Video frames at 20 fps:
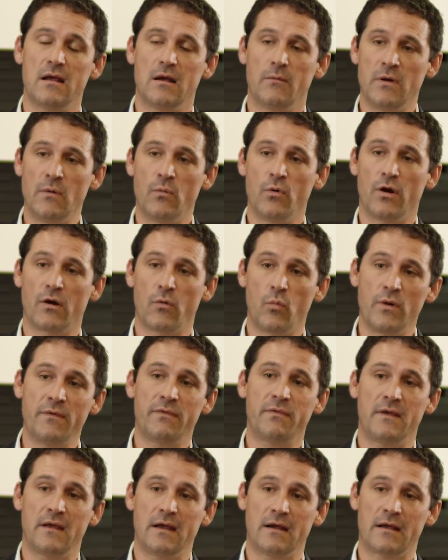We work
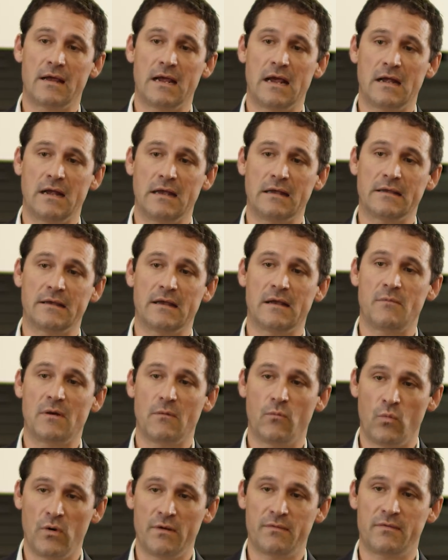with their accounting team,
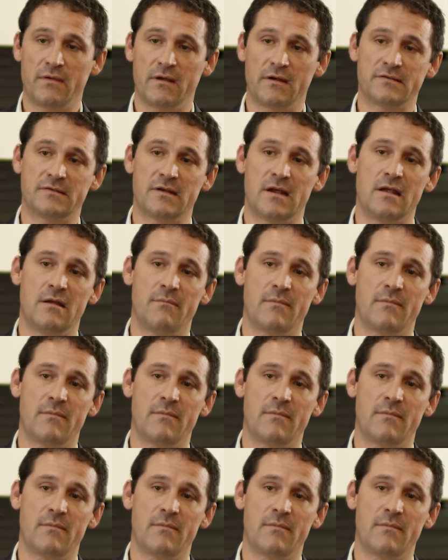with their senior